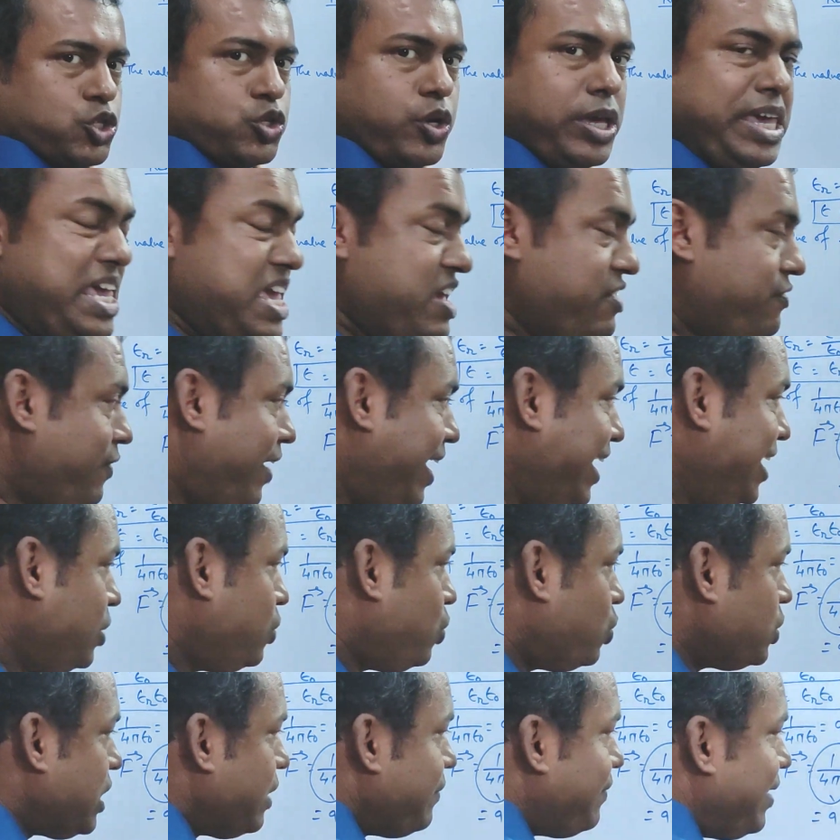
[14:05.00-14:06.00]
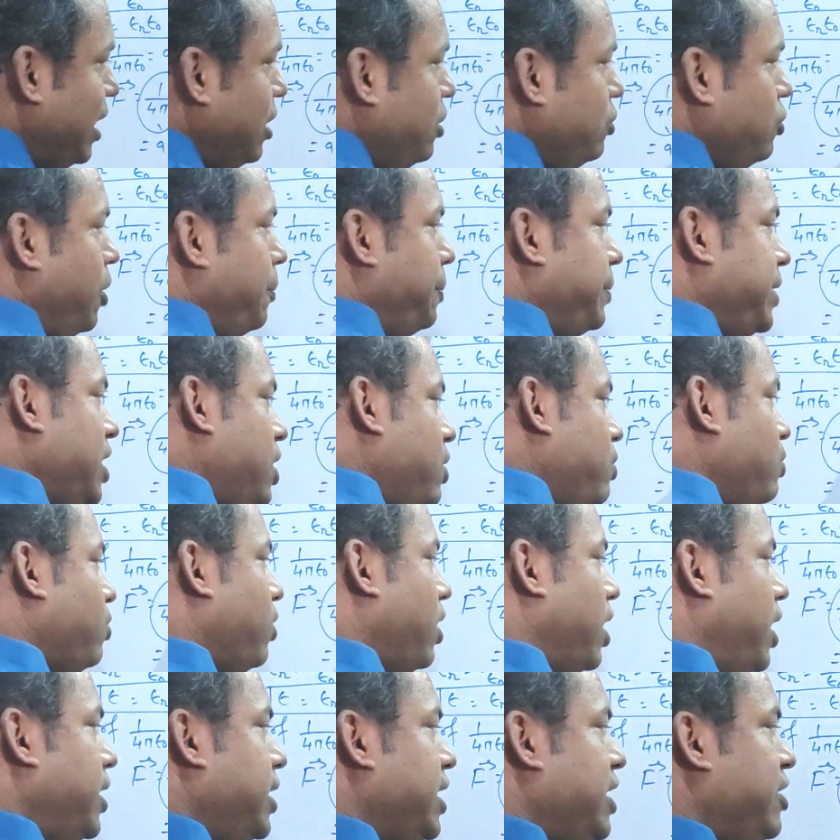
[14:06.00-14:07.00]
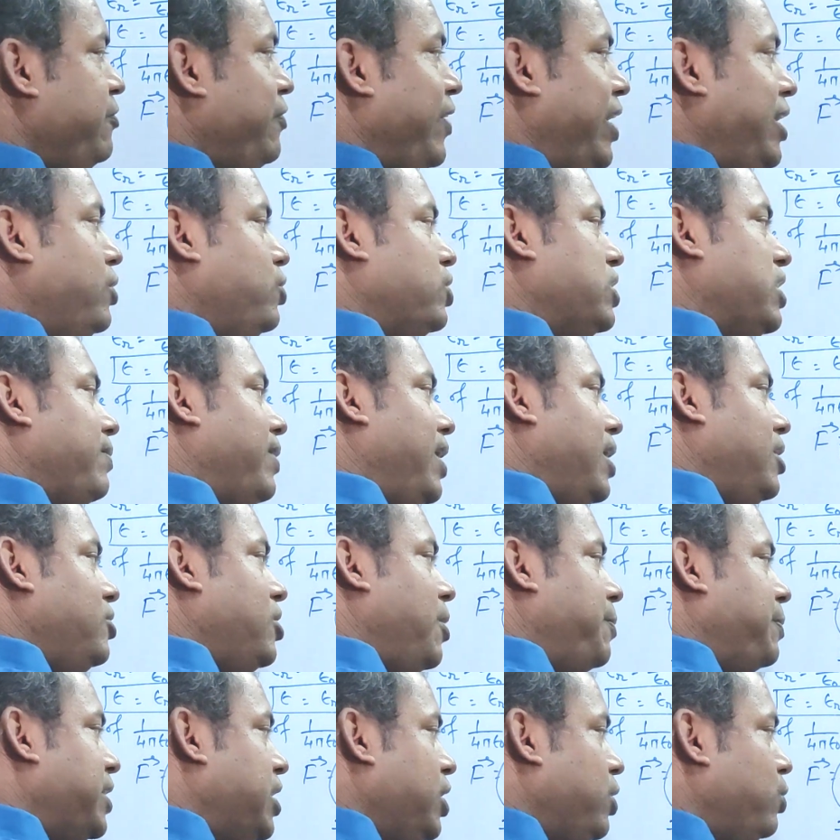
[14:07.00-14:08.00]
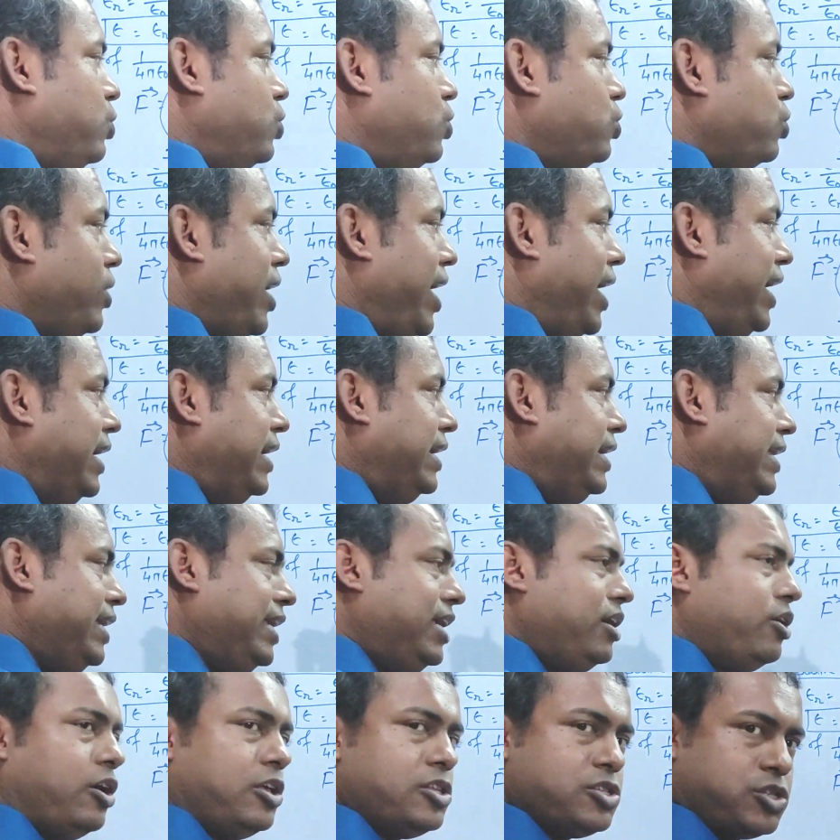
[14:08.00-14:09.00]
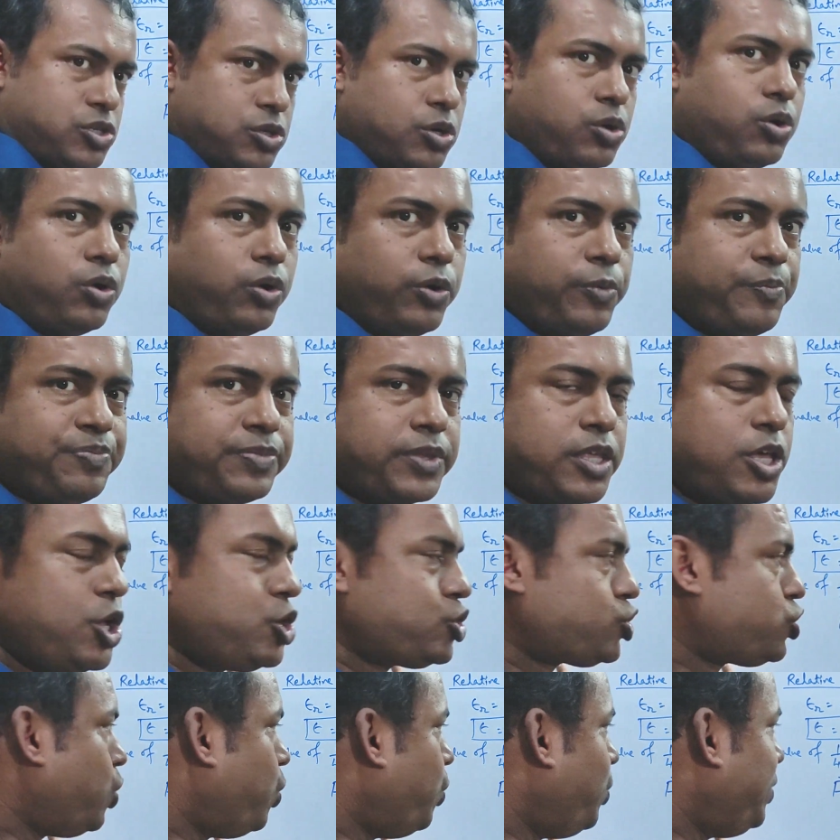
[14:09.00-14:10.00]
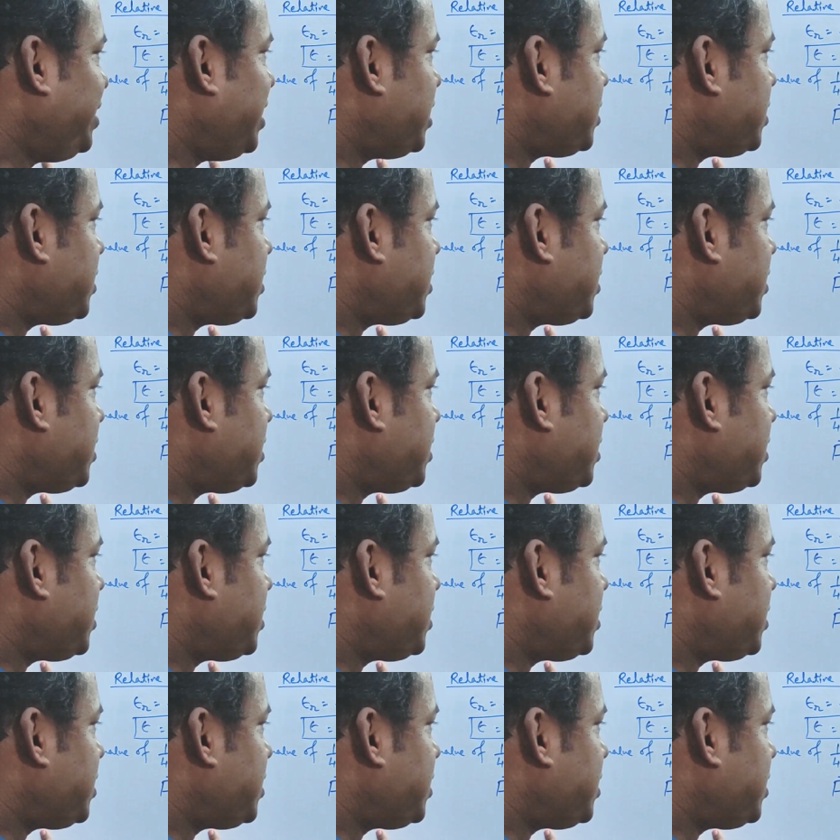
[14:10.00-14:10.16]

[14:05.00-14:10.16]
so if I know the value of Q1, if I know the value of Q2 and D also, so we